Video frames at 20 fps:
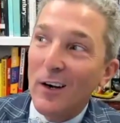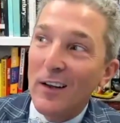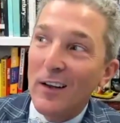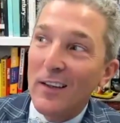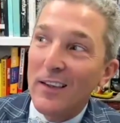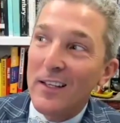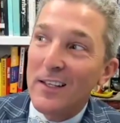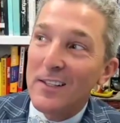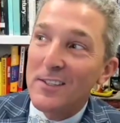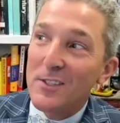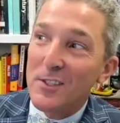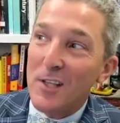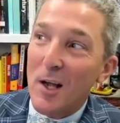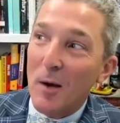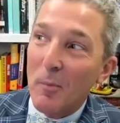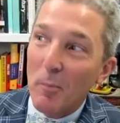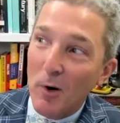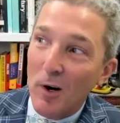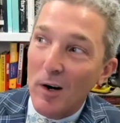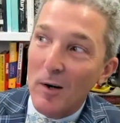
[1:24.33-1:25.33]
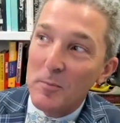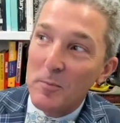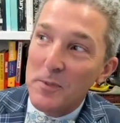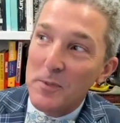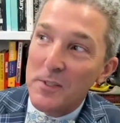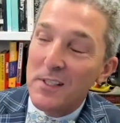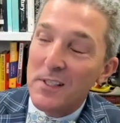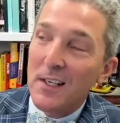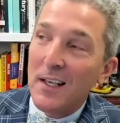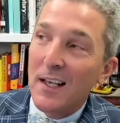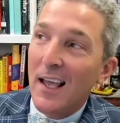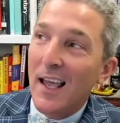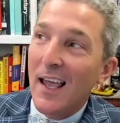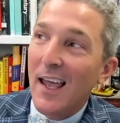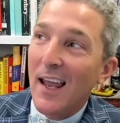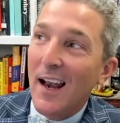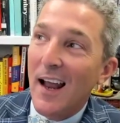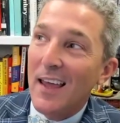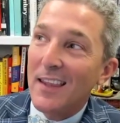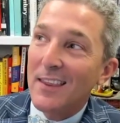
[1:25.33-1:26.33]
in the suburbs,
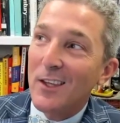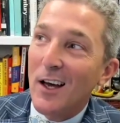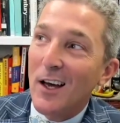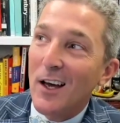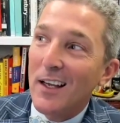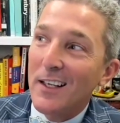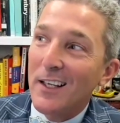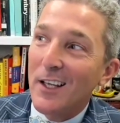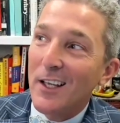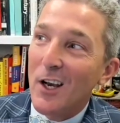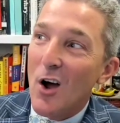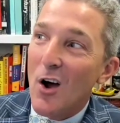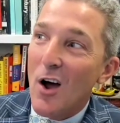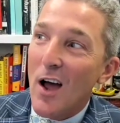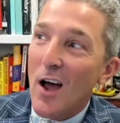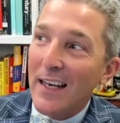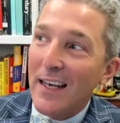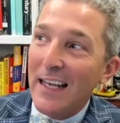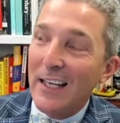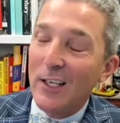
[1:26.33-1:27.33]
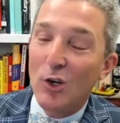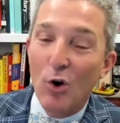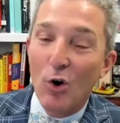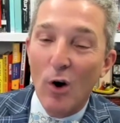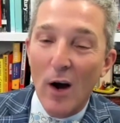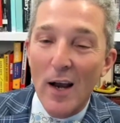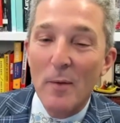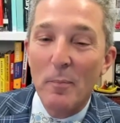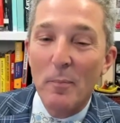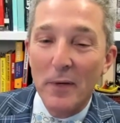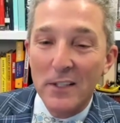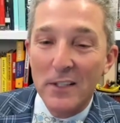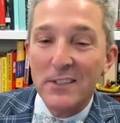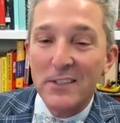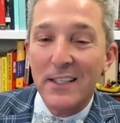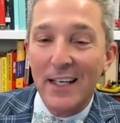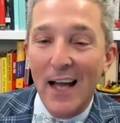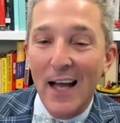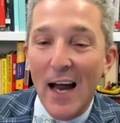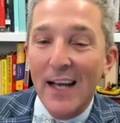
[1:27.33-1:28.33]
and I thought, you know, I need
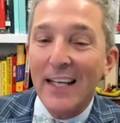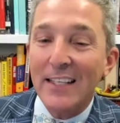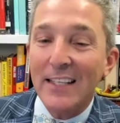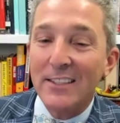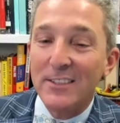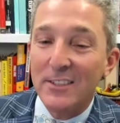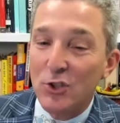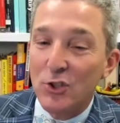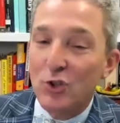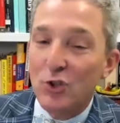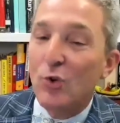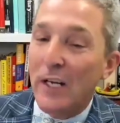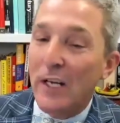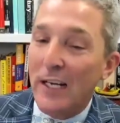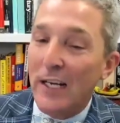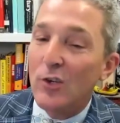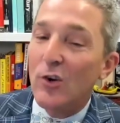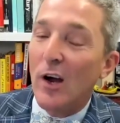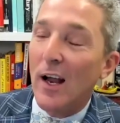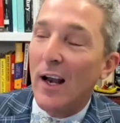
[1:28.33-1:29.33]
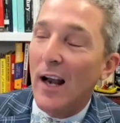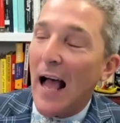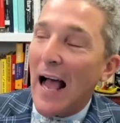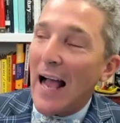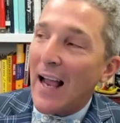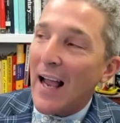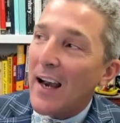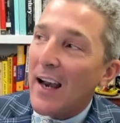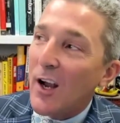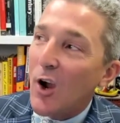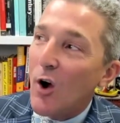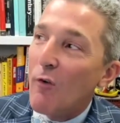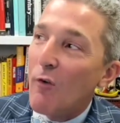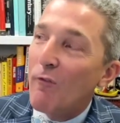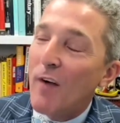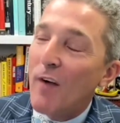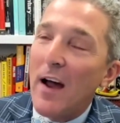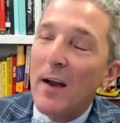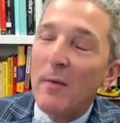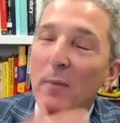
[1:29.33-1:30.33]
credibility. I need street cred. I got to go
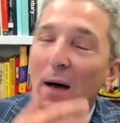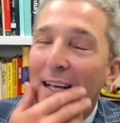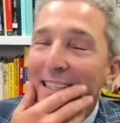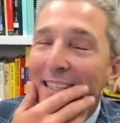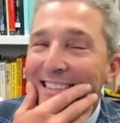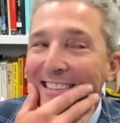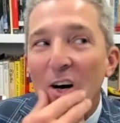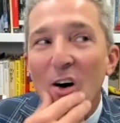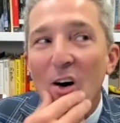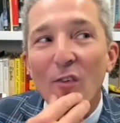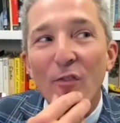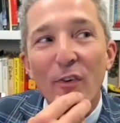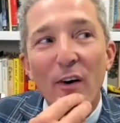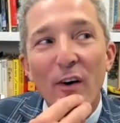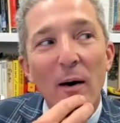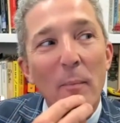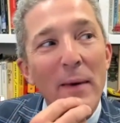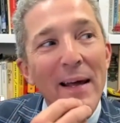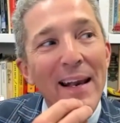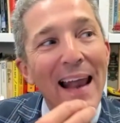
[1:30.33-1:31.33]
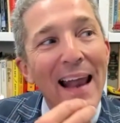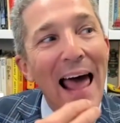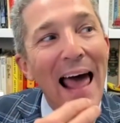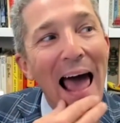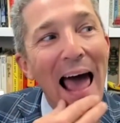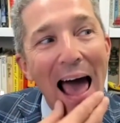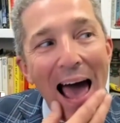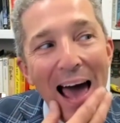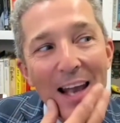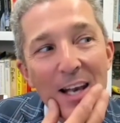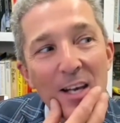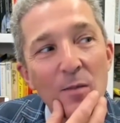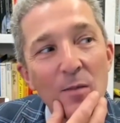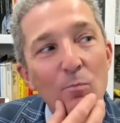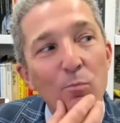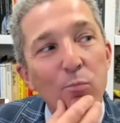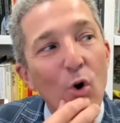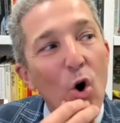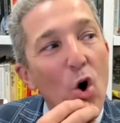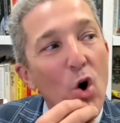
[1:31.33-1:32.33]
find myself a Manhattan
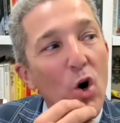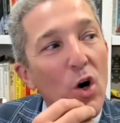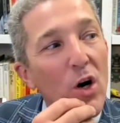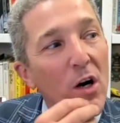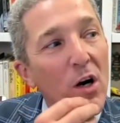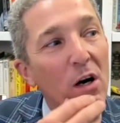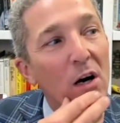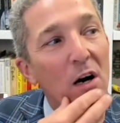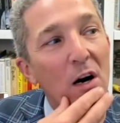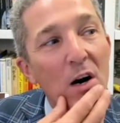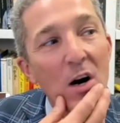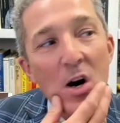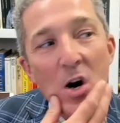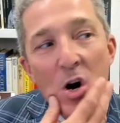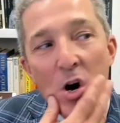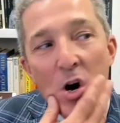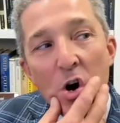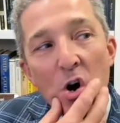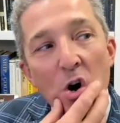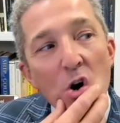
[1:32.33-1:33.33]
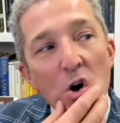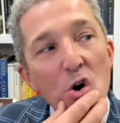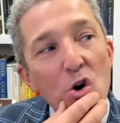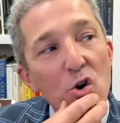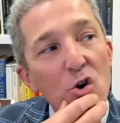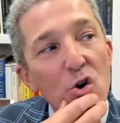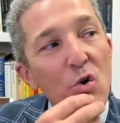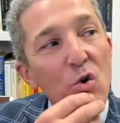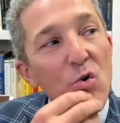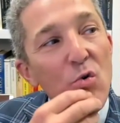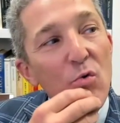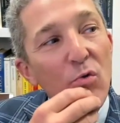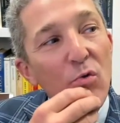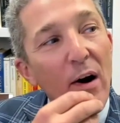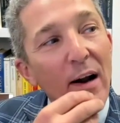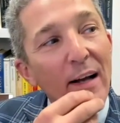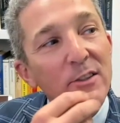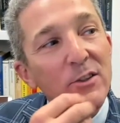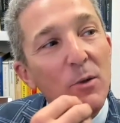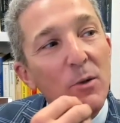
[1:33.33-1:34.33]
broker who
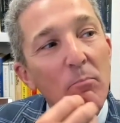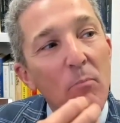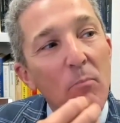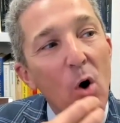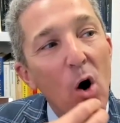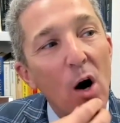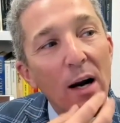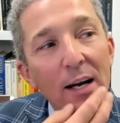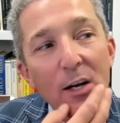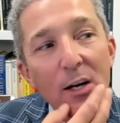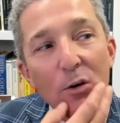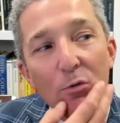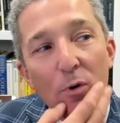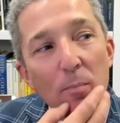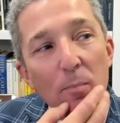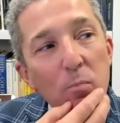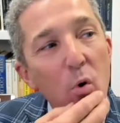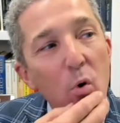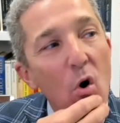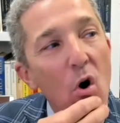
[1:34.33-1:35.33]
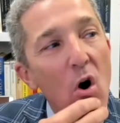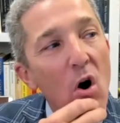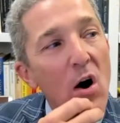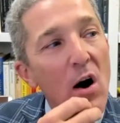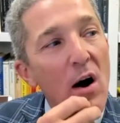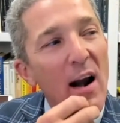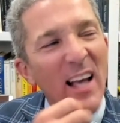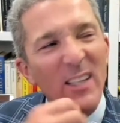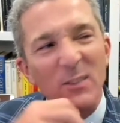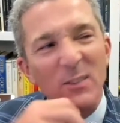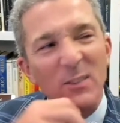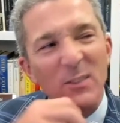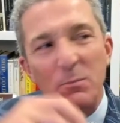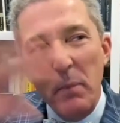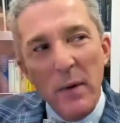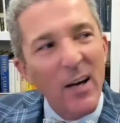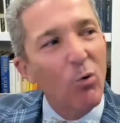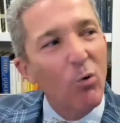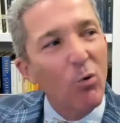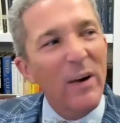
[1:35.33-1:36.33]
writes a market report, has
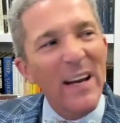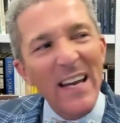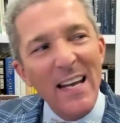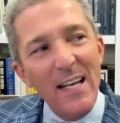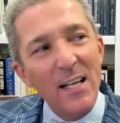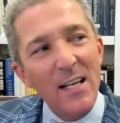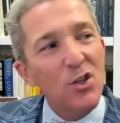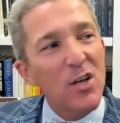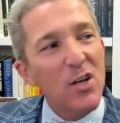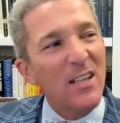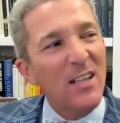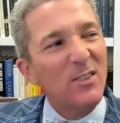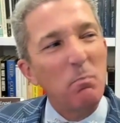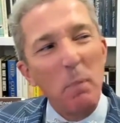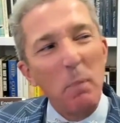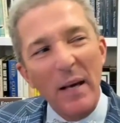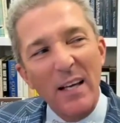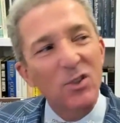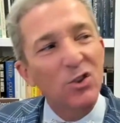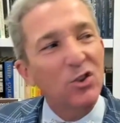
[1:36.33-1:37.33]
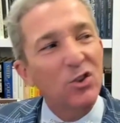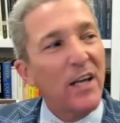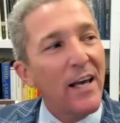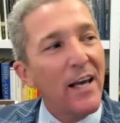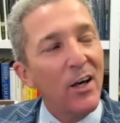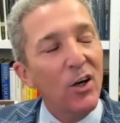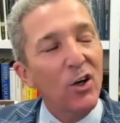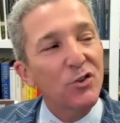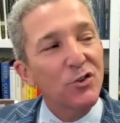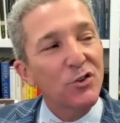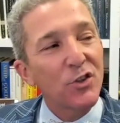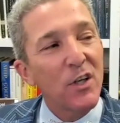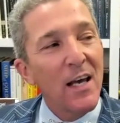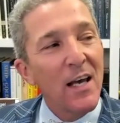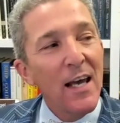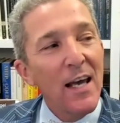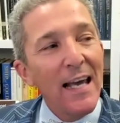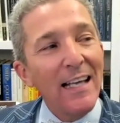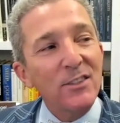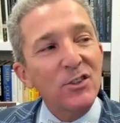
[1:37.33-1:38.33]
big reach, has big sales.
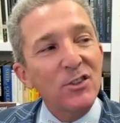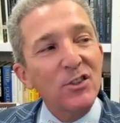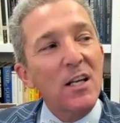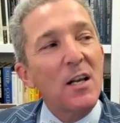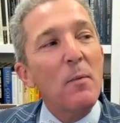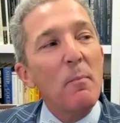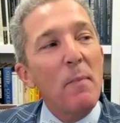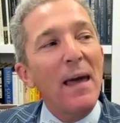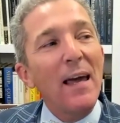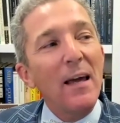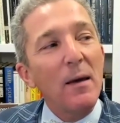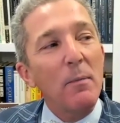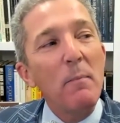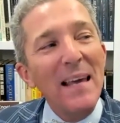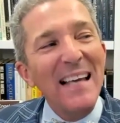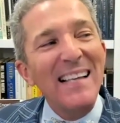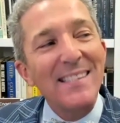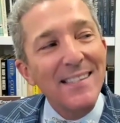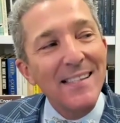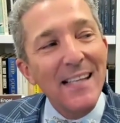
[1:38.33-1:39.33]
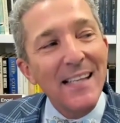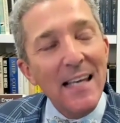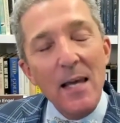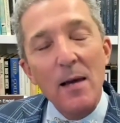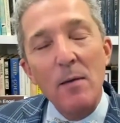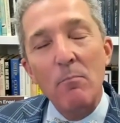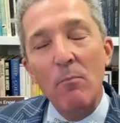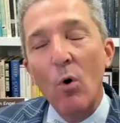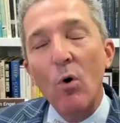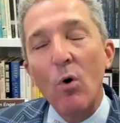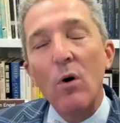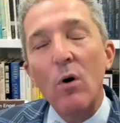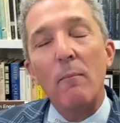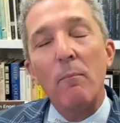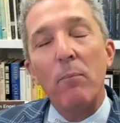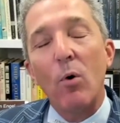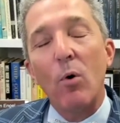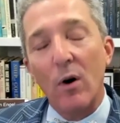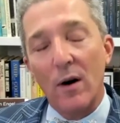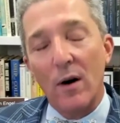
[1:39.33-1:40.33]
He's going to make me seem more
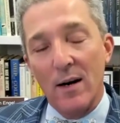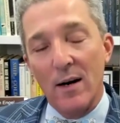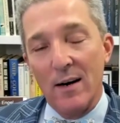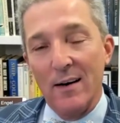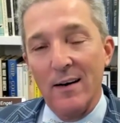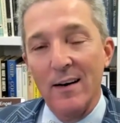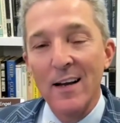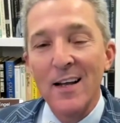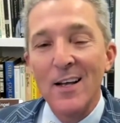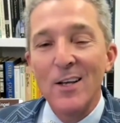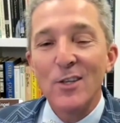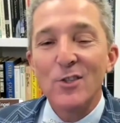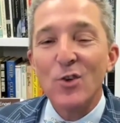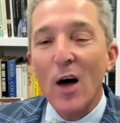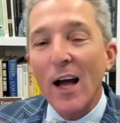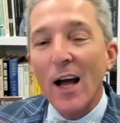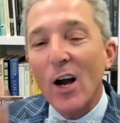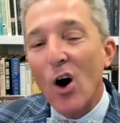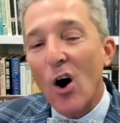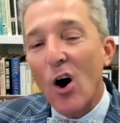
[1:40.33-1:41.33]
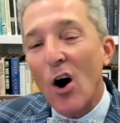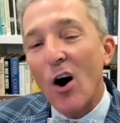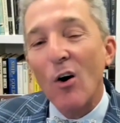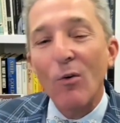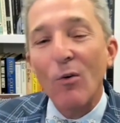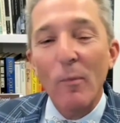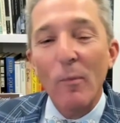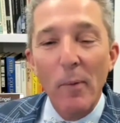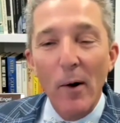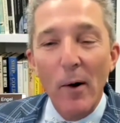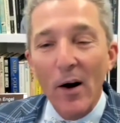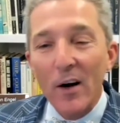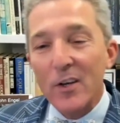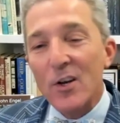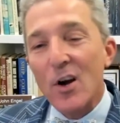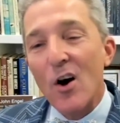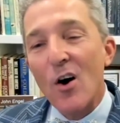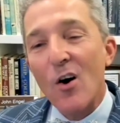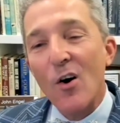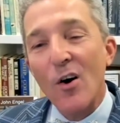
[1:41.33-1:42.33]
important. So I call
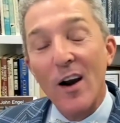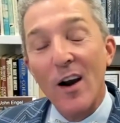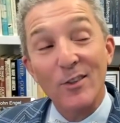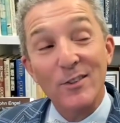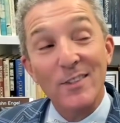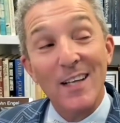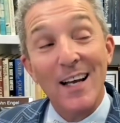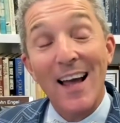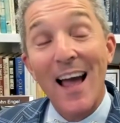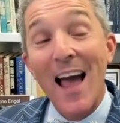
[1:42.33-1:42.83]
Roberto, and I was like,